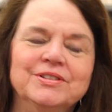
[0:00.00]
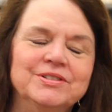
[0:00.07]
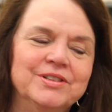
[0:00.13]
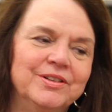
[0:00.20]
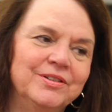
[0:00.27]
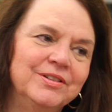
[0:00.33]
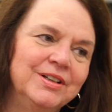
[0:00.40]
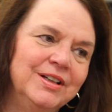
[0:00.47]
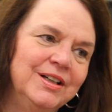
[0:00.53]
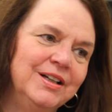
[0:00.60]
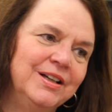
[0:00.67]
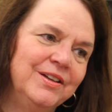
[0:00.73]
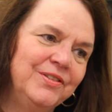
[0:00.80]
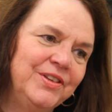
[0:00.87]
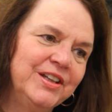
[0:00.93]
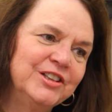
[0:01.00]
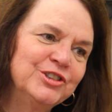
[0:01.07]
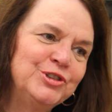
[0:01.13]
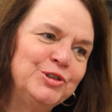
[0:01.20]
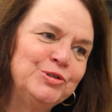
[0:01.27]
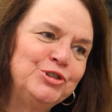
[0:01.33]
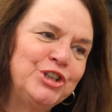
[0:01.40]
So things
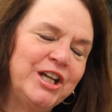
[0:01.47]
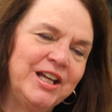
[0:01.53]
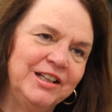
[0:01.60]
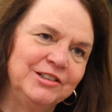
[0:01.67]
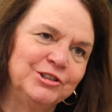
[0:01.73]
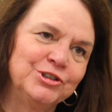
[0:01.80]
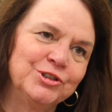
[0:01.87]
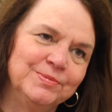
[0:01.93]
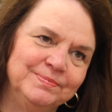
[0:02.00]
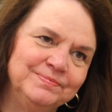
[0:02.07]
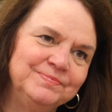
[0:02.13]
do change.